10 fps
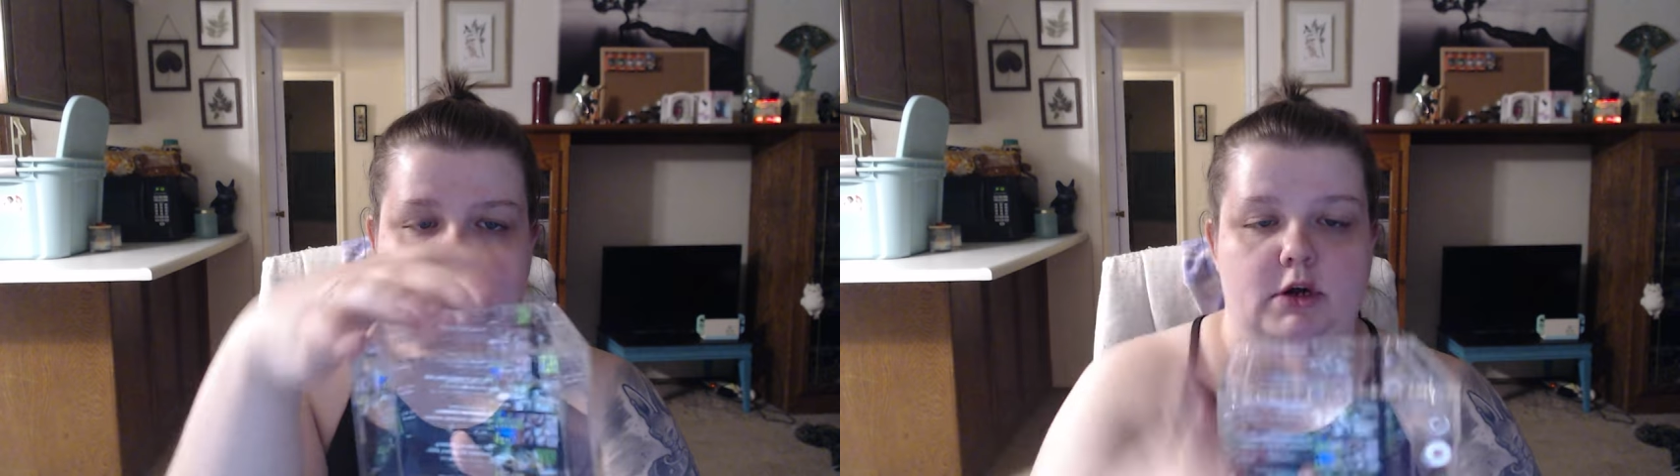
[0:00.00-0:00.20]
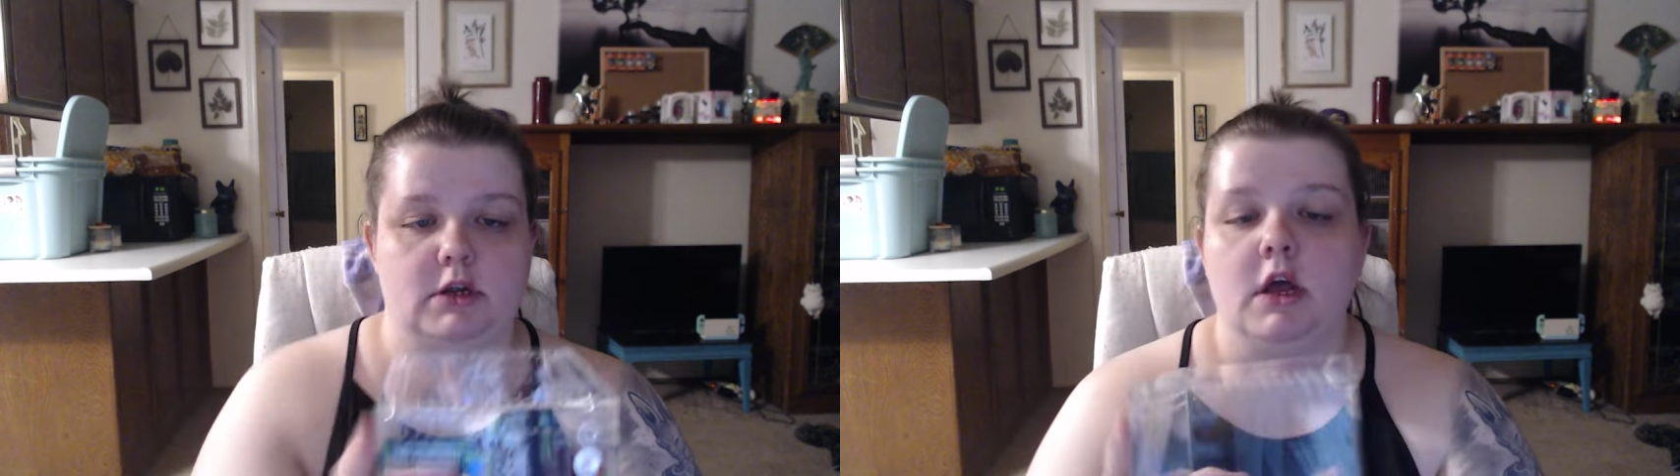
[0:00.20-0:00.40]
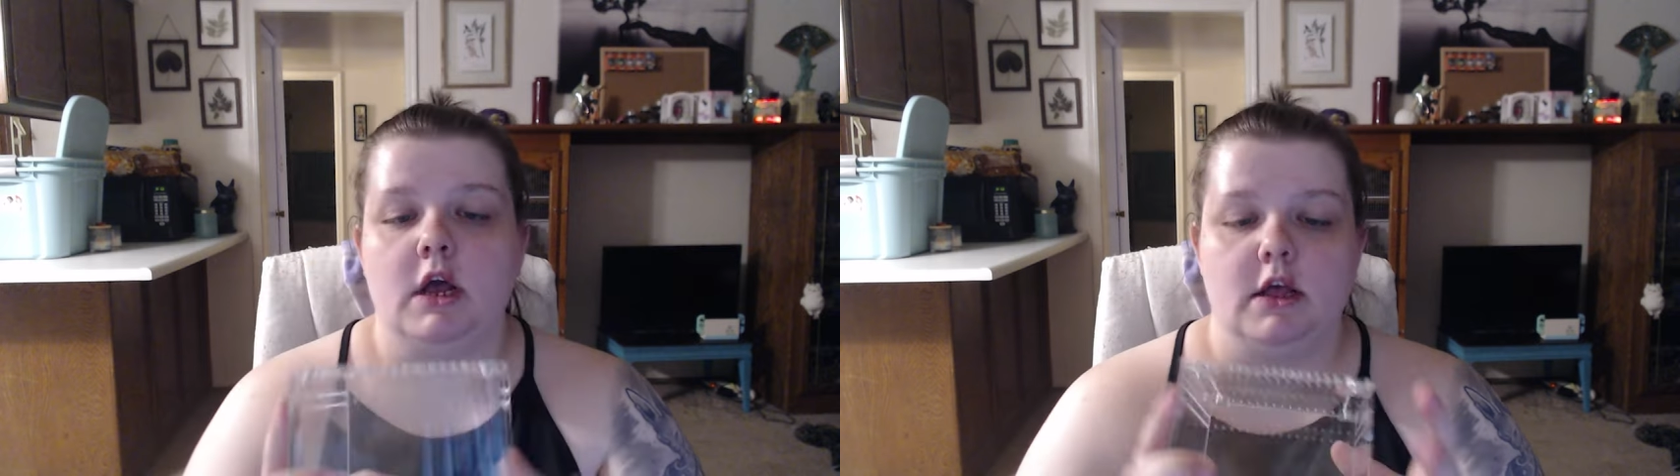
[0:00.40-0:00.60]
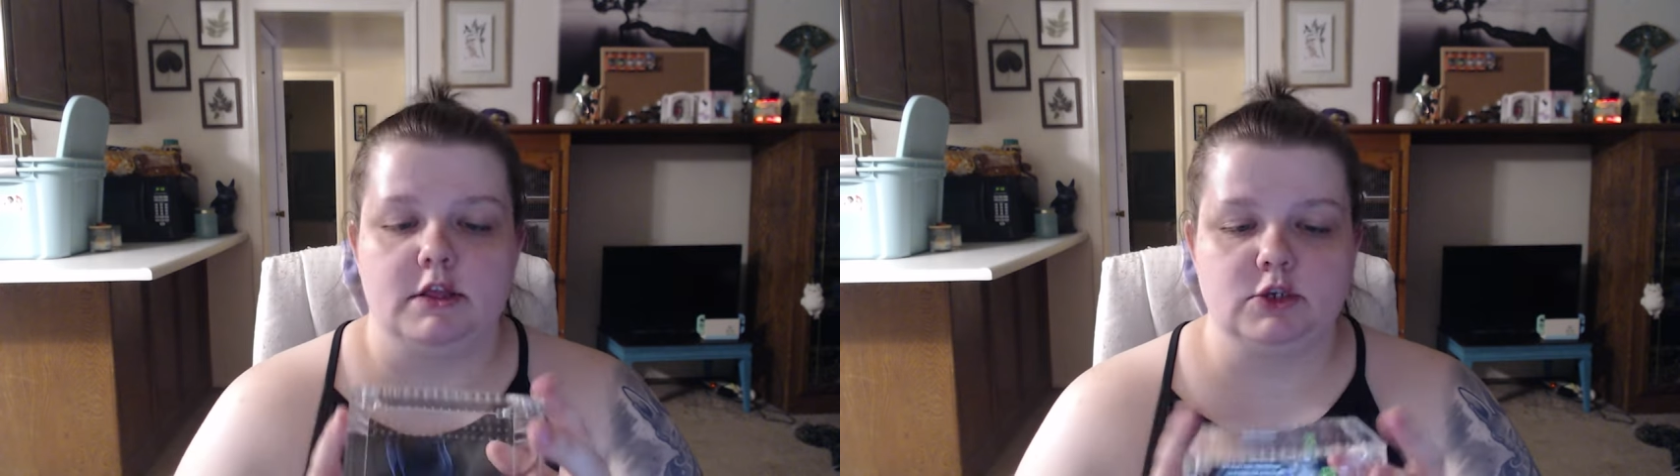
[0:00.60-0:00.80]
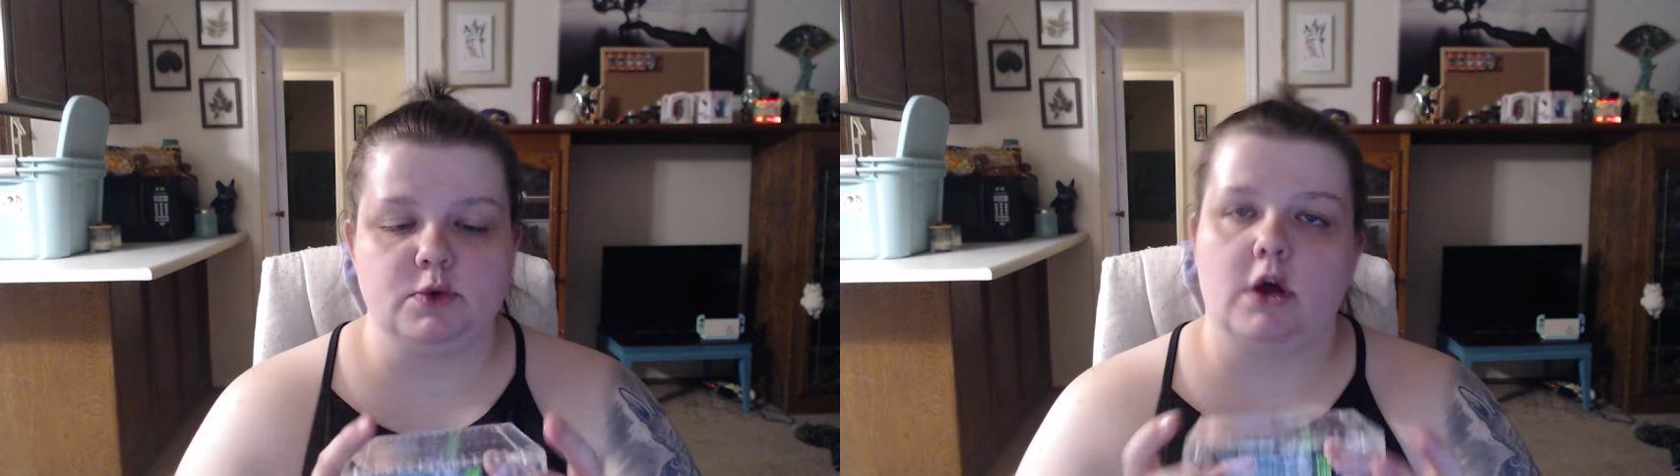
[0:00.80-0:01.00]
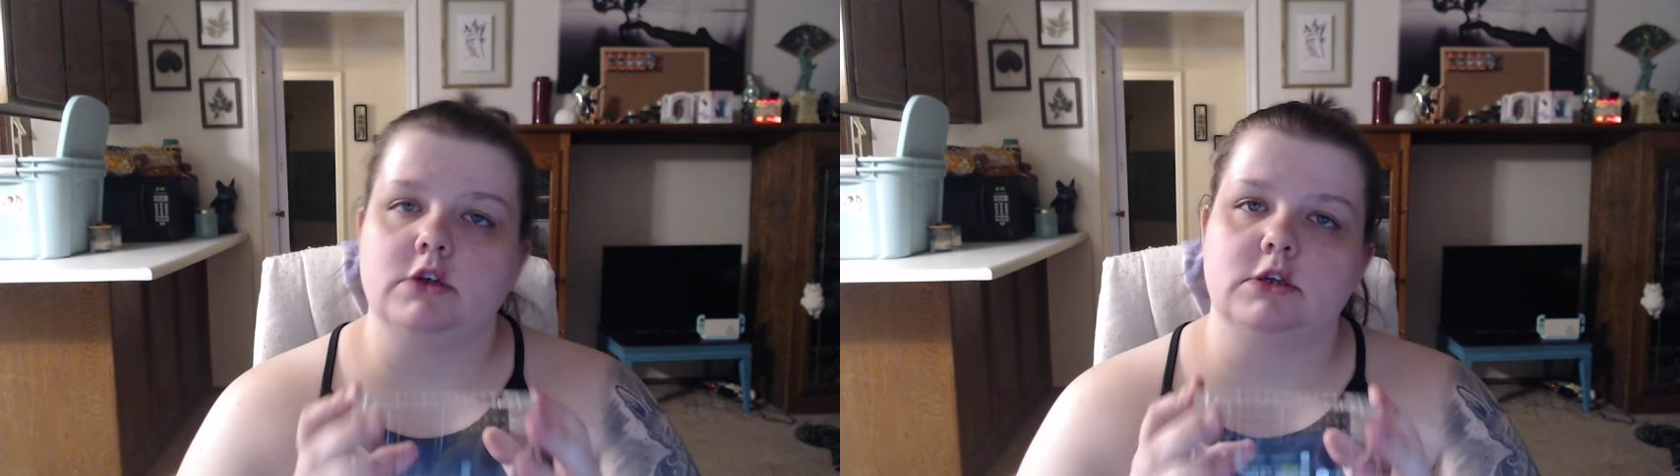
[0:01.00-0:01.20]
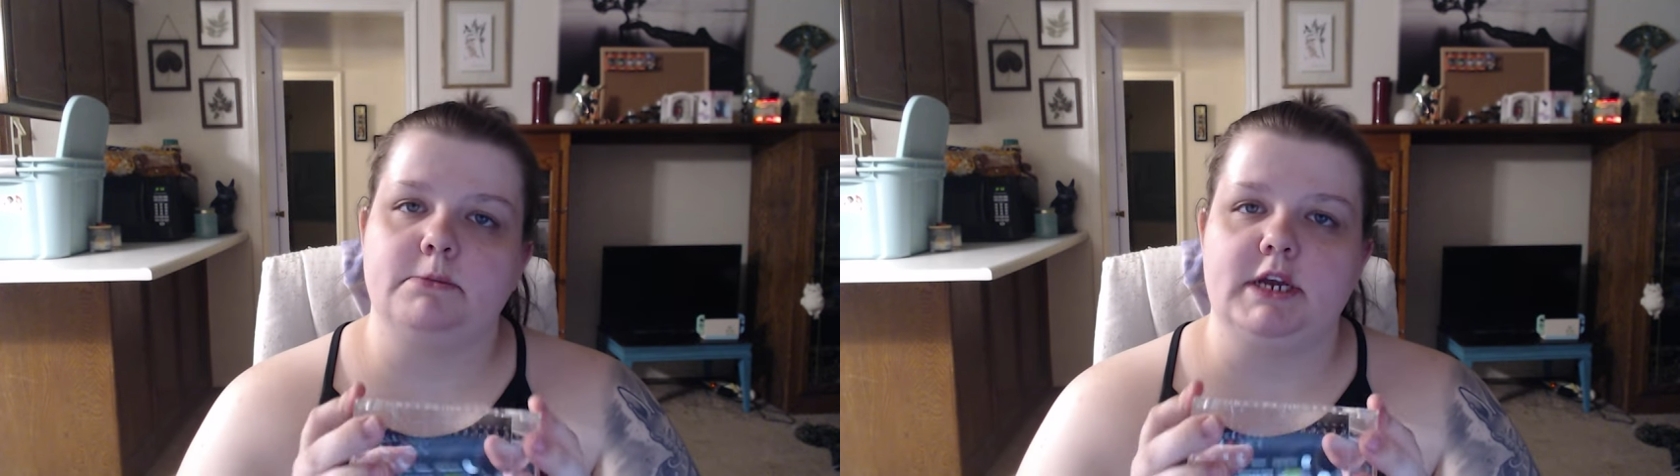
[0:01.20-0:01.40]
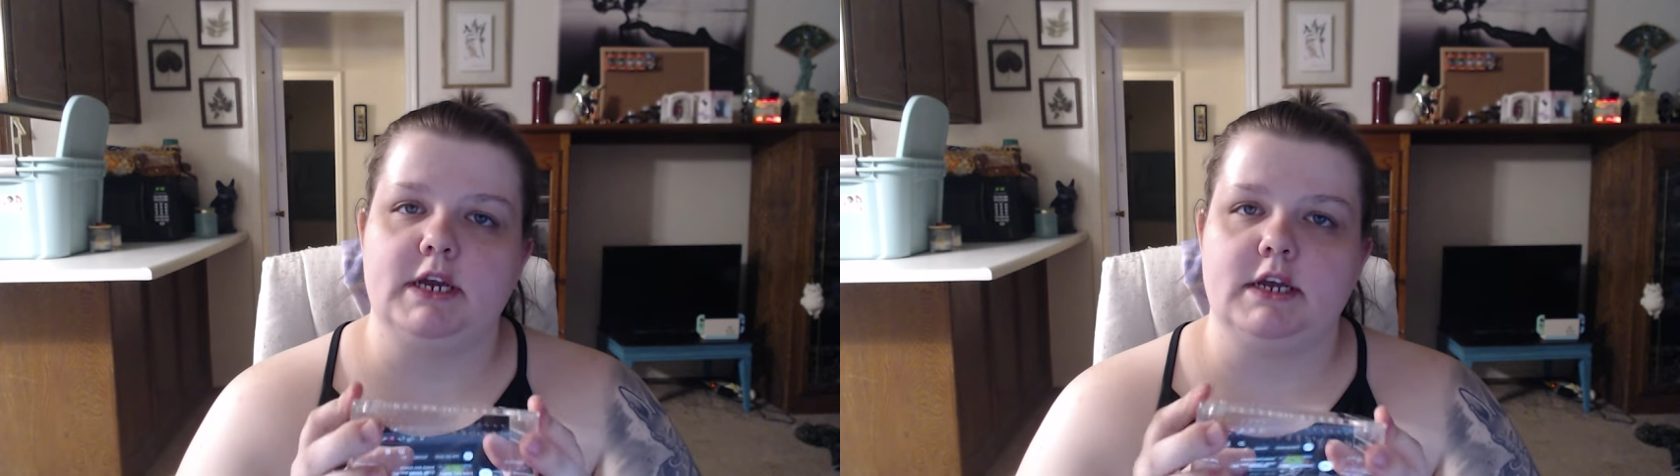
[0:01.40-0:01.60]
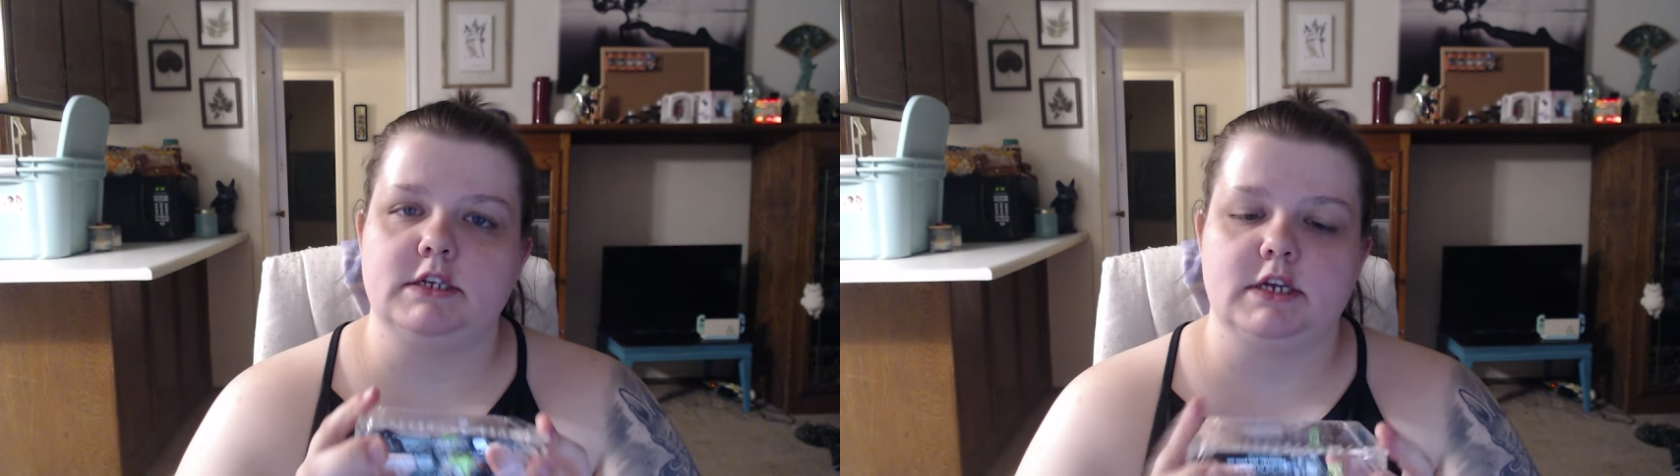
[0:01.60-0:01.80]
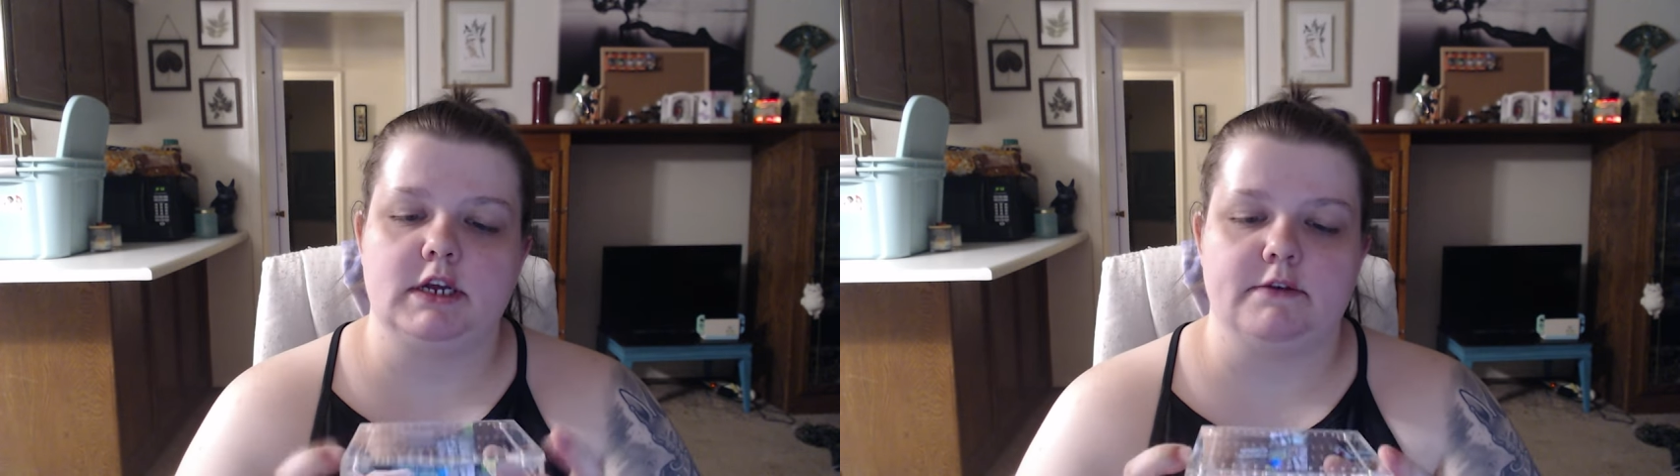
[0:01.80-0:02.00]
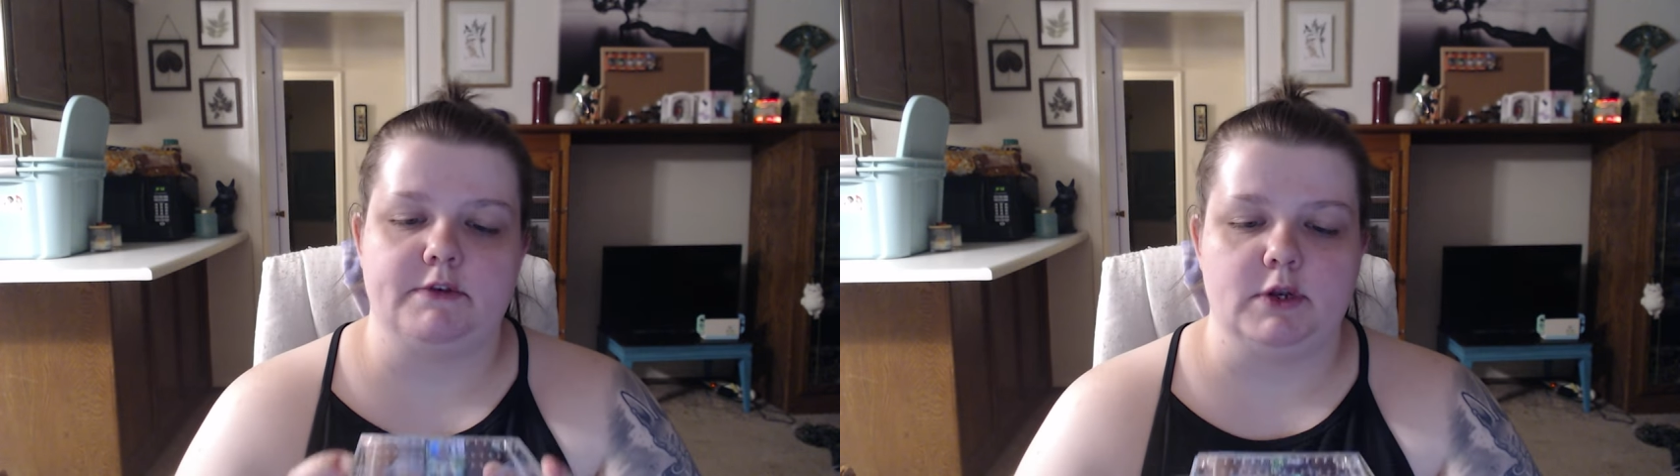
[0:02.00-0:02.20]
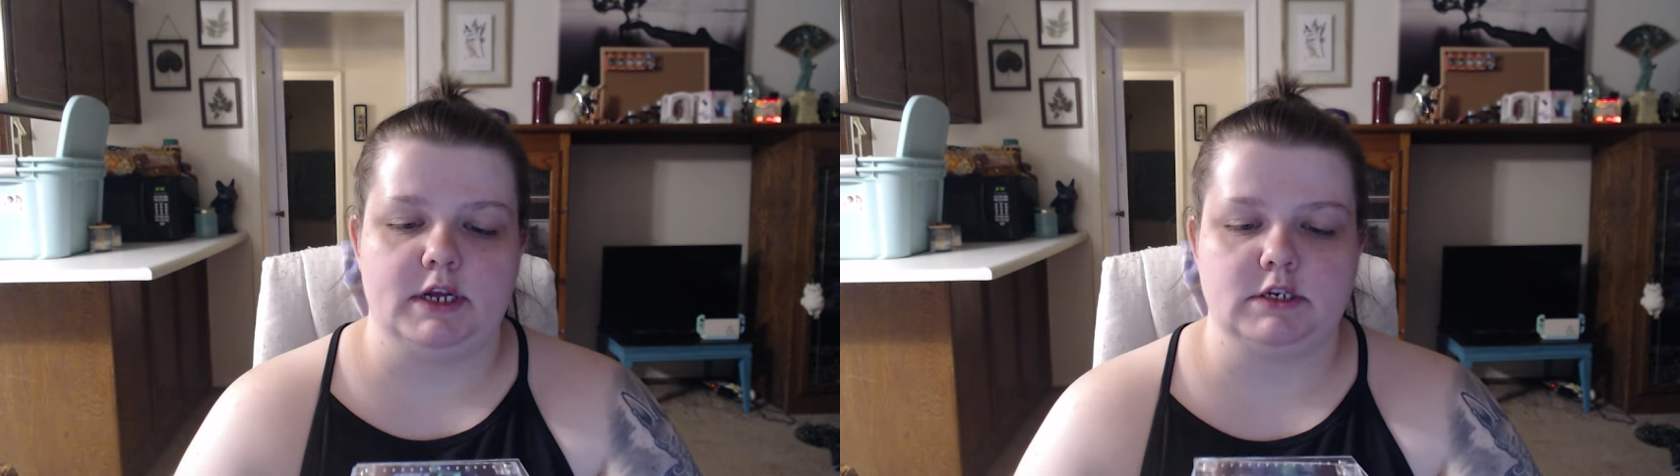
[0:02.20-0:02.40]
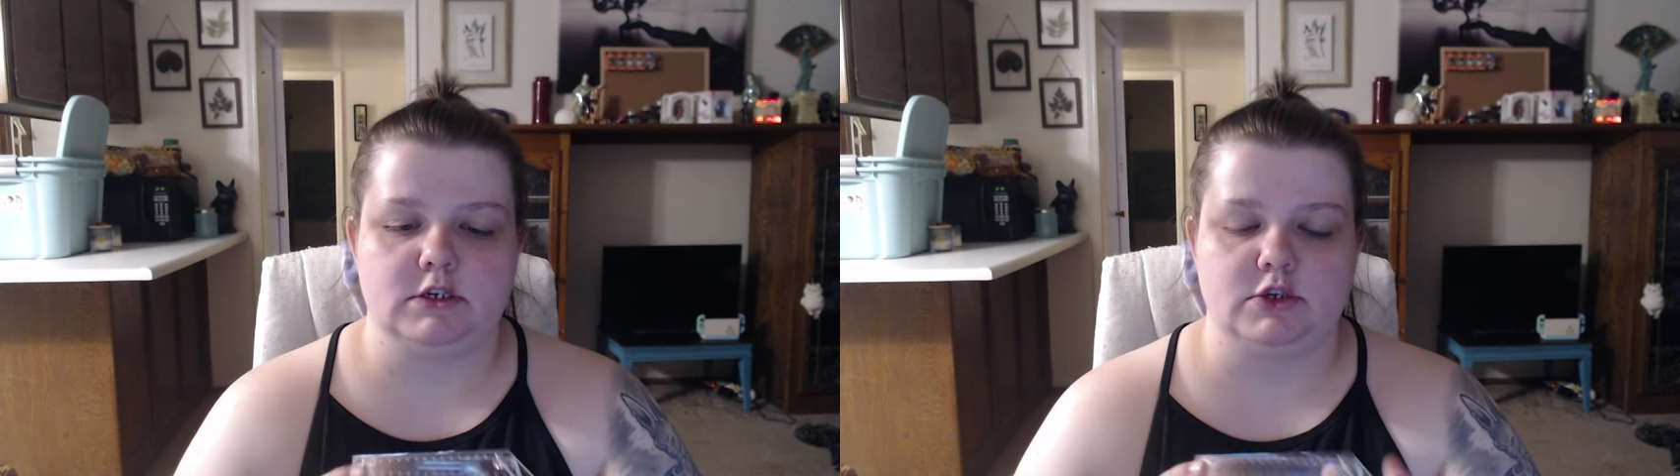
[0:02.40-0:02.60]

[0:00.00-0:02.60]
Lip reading: on. This would also be easy if you needed